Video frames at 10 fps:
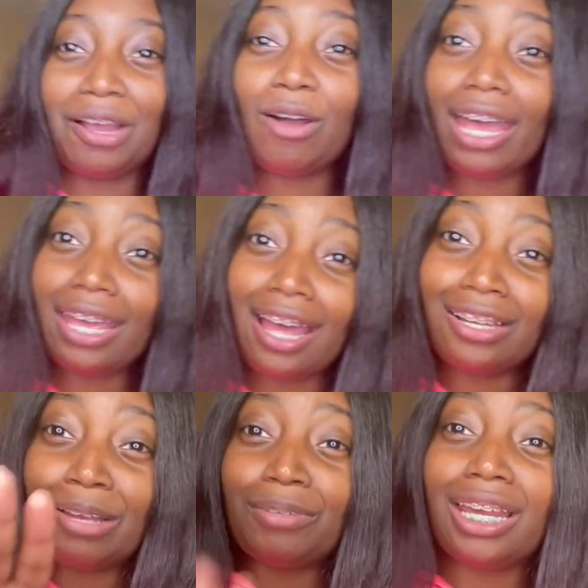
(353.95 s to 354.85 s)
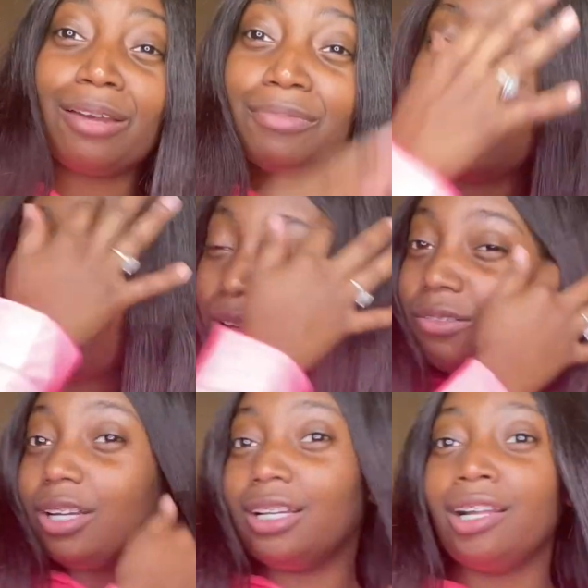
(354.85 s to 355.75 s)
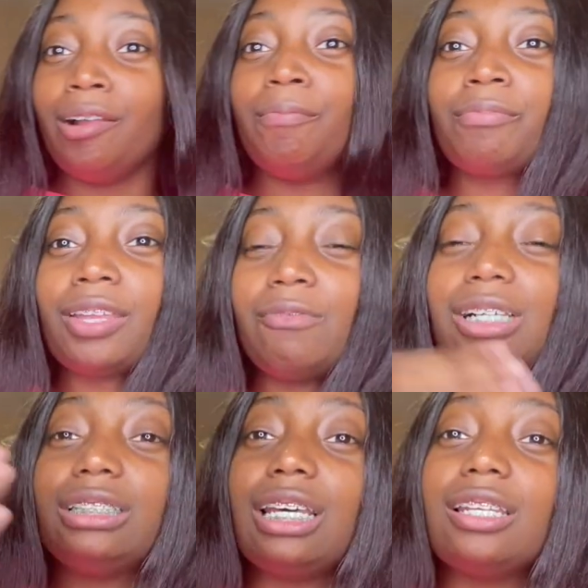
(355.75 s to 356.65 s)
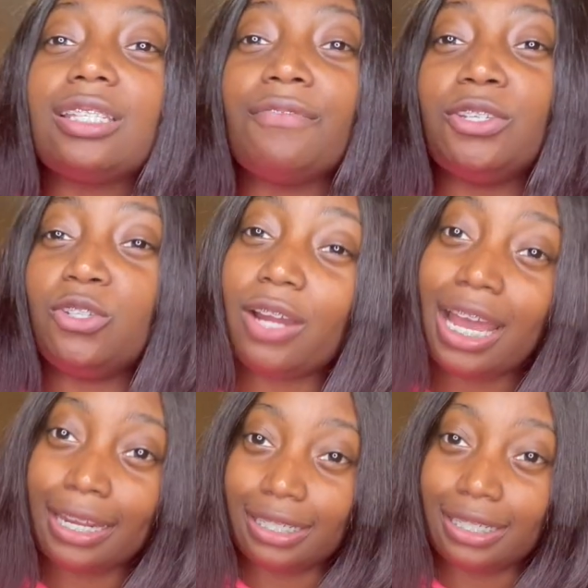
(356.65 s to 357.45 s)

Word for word: Okay, y'all, comment down below. Um, well, tell us if you tried